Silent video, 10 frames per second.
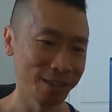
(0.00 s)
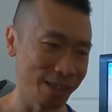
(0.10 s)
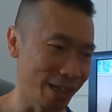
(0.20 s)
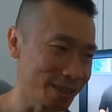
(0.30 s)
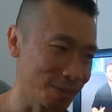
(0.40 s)

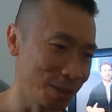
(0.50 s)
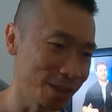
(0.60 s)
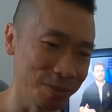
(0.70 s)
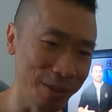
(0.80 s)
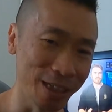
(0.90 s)
Today's supposed
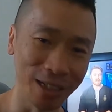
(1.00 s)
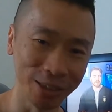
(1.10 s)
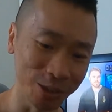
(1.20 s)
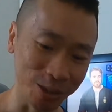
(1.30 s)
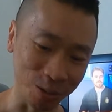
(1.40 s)
to be
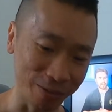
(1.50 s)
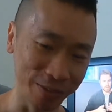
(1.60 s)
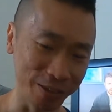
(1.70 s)
112